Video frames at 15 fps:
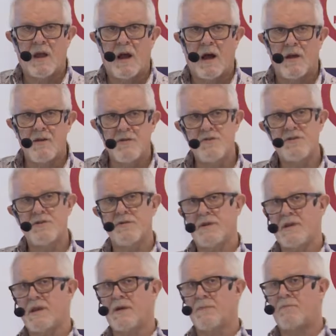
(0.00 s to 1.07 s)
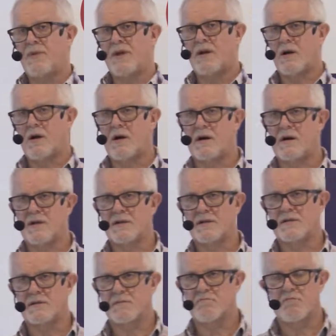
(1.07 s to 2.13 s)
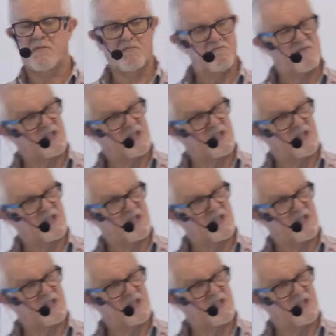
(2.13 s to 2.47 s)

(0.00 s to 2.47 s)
Are you doing it because it